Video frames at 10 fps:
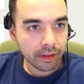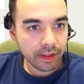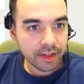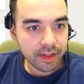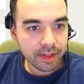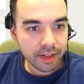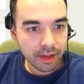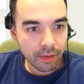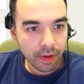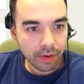let's
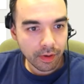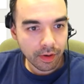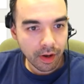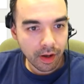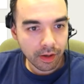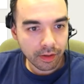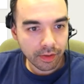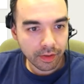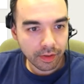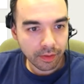see whether or not
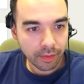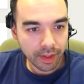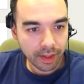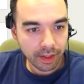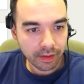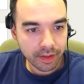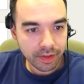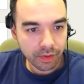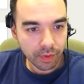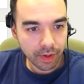we can get this
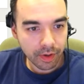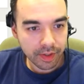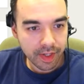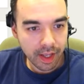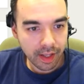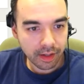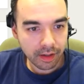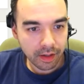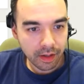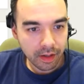to rear its head.